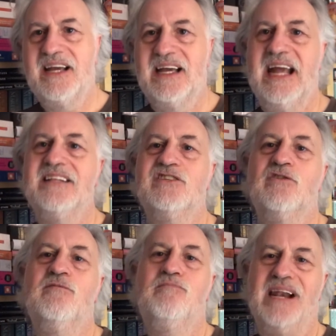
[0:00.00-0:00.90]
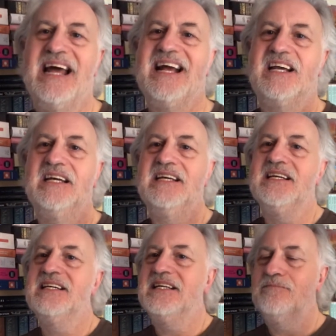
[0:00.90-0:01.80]
against sort of
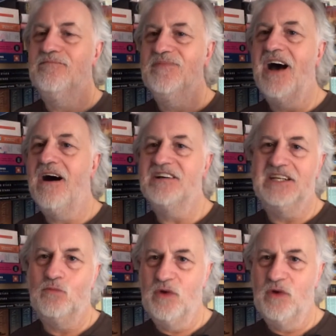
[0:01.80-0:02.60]
black-hearted